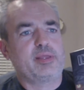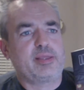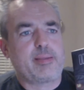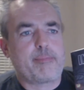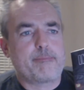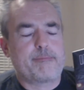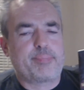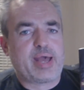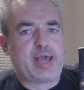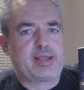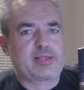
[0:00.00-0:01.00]
me
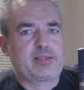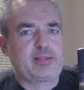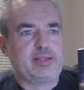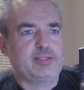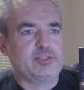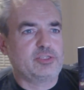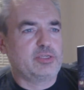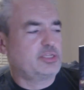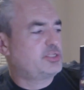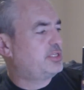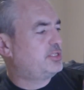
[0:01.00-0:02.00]
back into
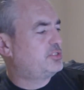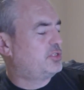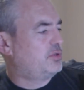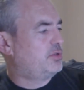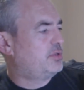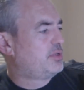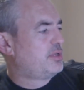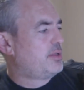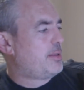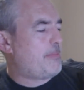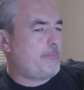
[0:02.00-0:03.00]
listening to
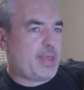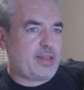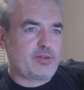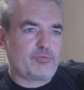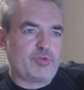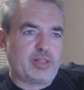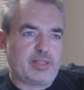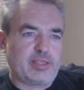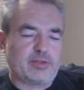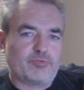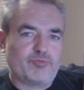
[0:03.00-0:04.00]
metal,
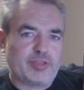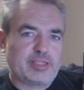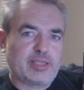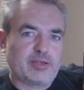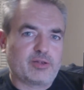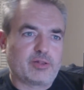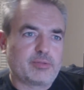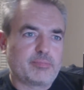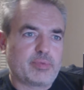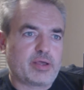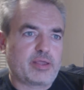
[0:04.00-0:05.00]
really, and rekindle
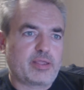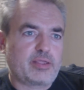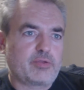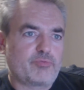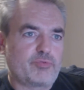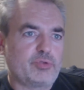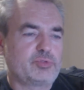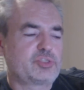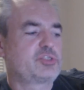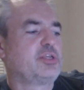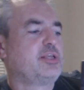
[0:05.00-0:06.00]
my
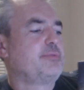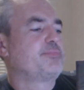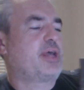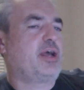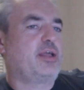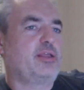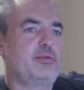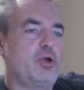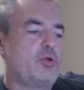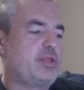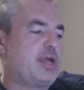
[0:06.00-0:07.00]
roots. I
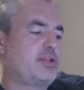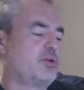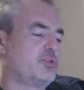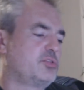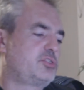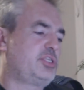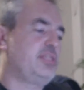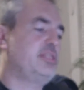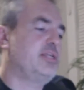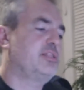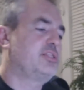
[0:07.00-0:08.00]
only had it on
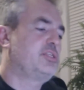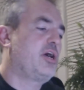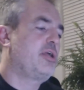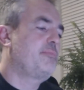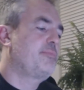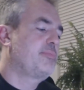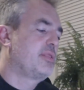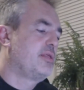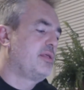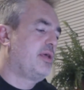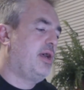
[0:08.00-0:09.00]
CD at the time,
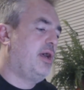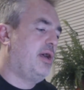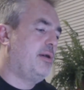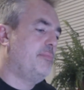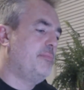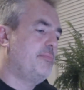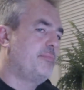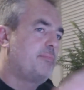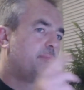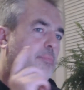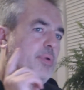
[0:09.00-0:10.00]

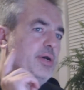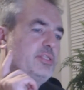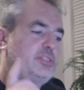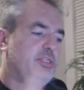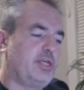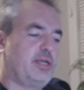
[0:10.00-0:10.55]
but